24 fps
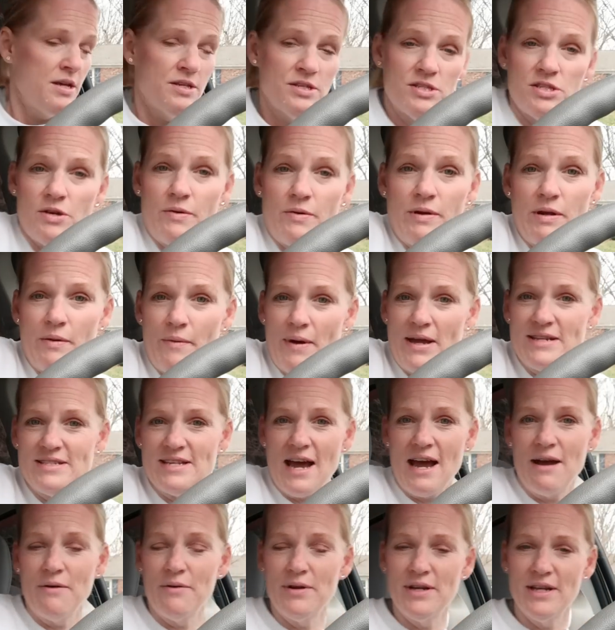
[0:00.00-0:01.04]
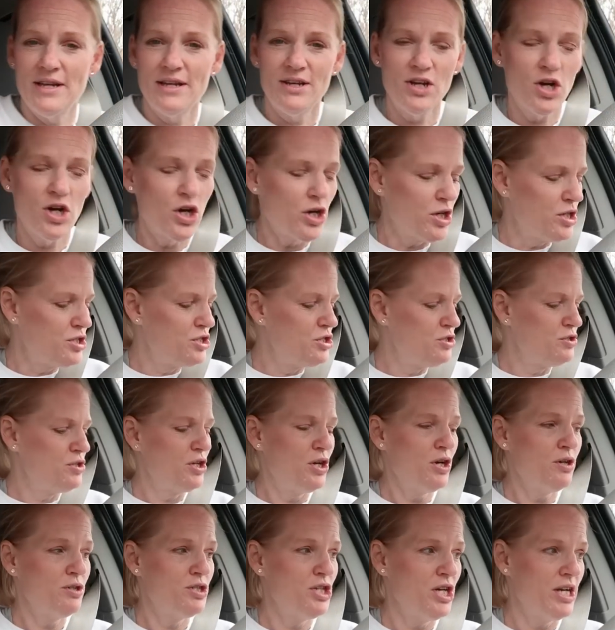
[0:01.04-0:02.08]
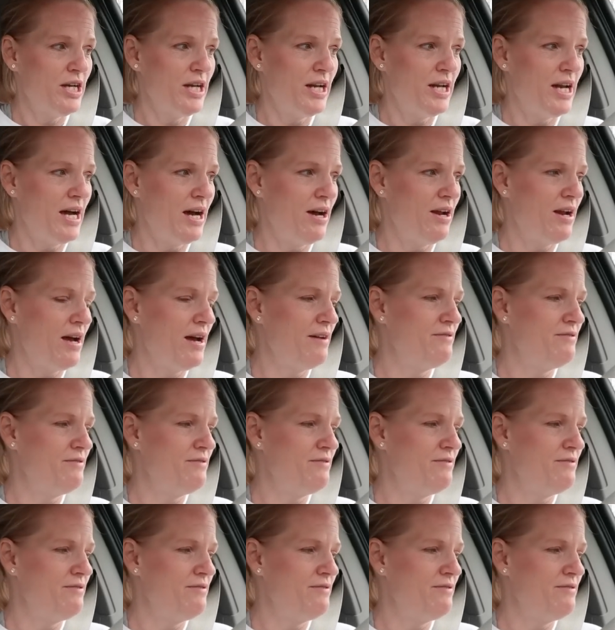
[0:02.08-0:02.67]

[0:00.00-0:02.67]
So anyways, I would encourage you to go check it out.